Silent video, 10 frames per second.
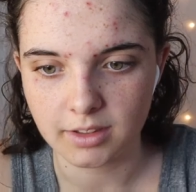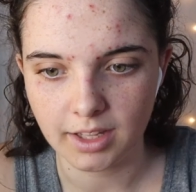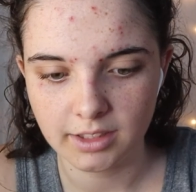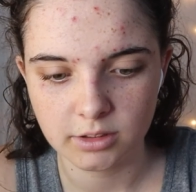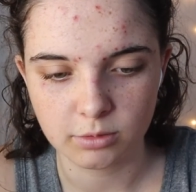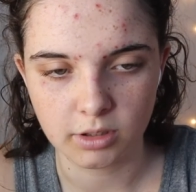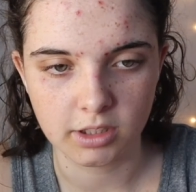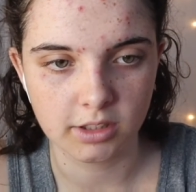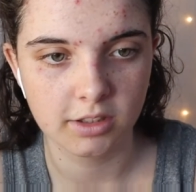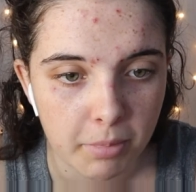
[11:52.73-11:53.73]
last
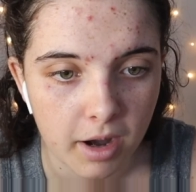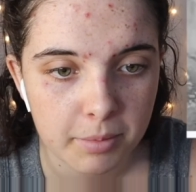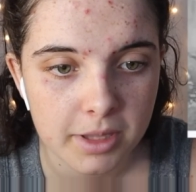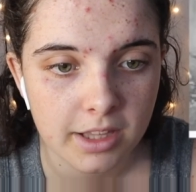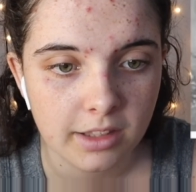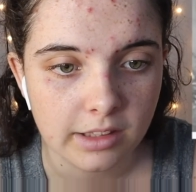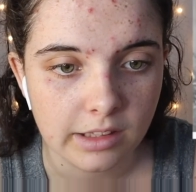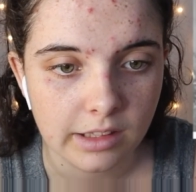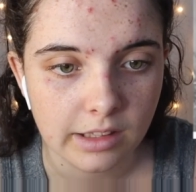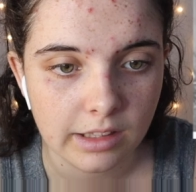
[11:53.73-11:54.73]
one, Bobby
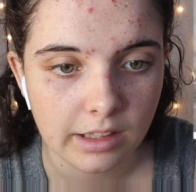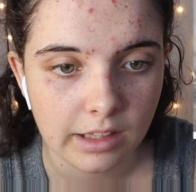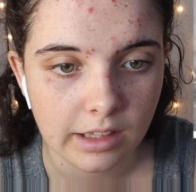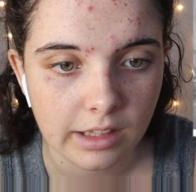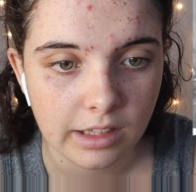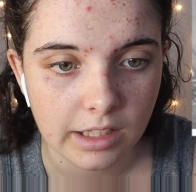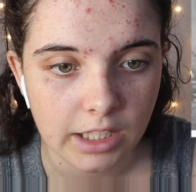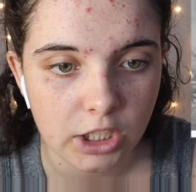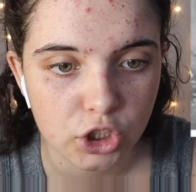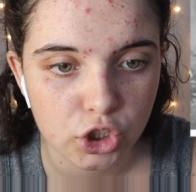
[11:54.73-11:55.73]

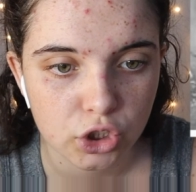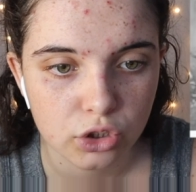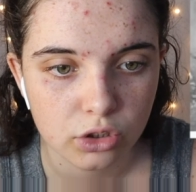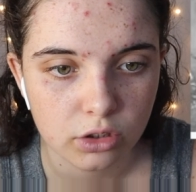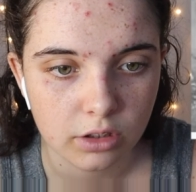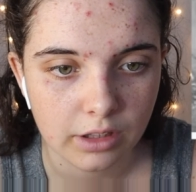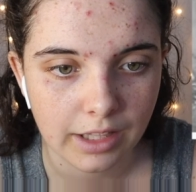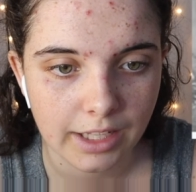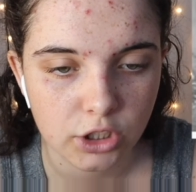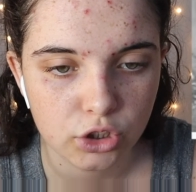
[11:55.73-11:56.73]
Leach.
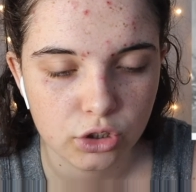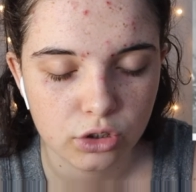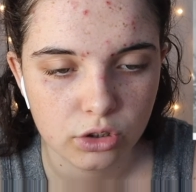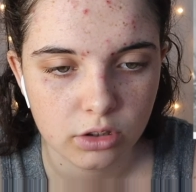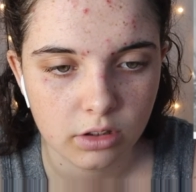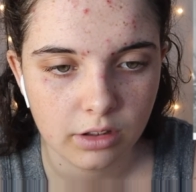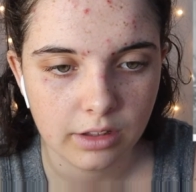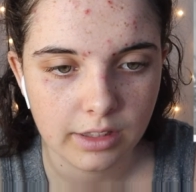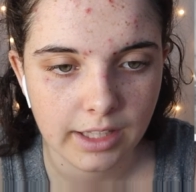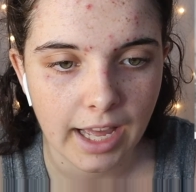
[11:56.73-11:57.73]

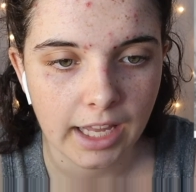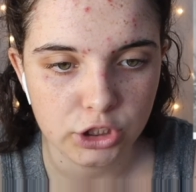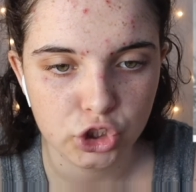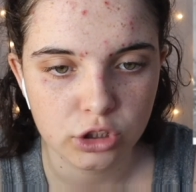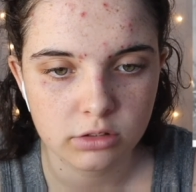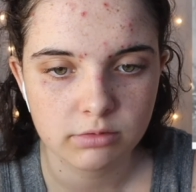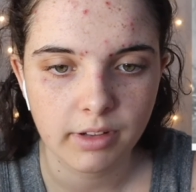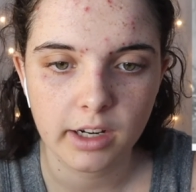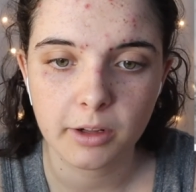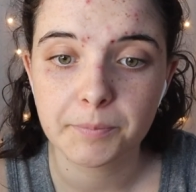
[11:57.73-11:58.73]
I
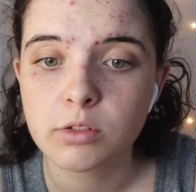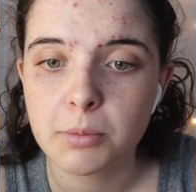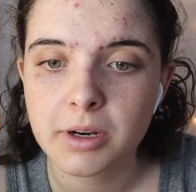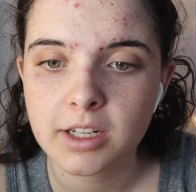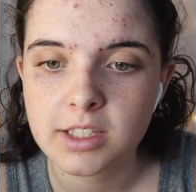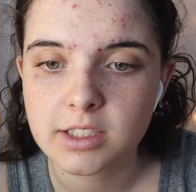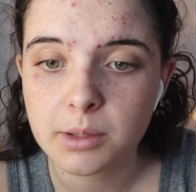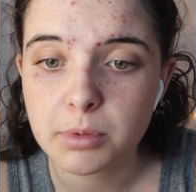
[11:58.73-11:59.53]
don't know. He's an American stunt